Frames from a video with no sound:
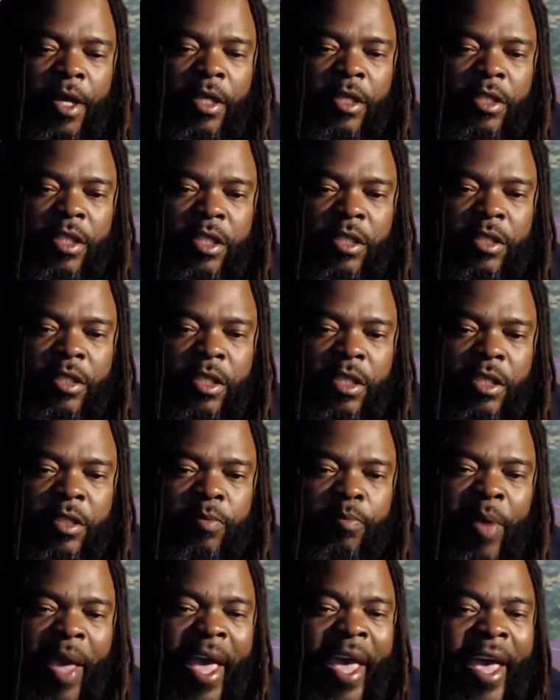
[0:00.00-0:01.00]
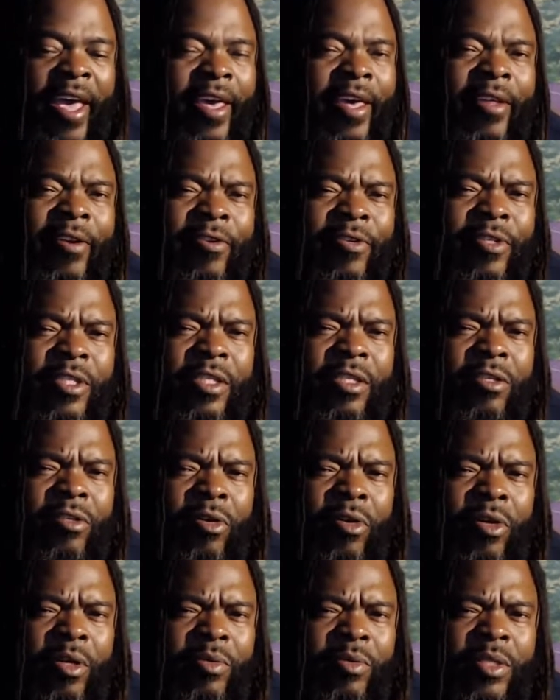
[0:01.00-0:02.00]
just bad energy. You know
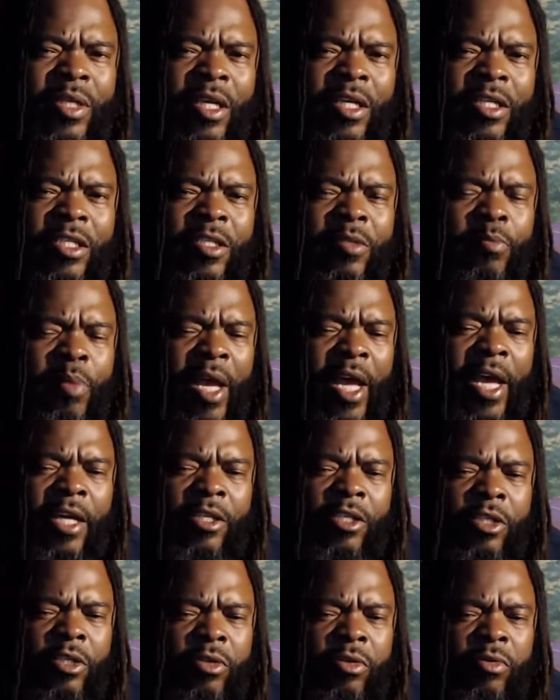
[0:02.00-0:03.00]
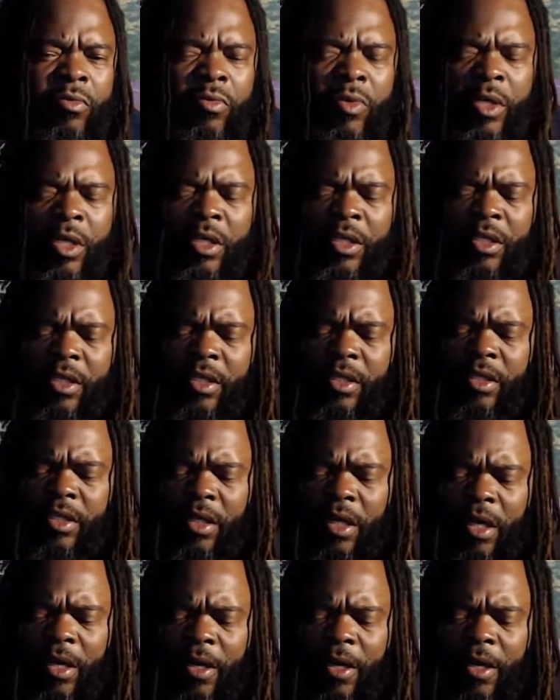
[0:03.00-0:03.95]
what I'm saying? Just bad you. Just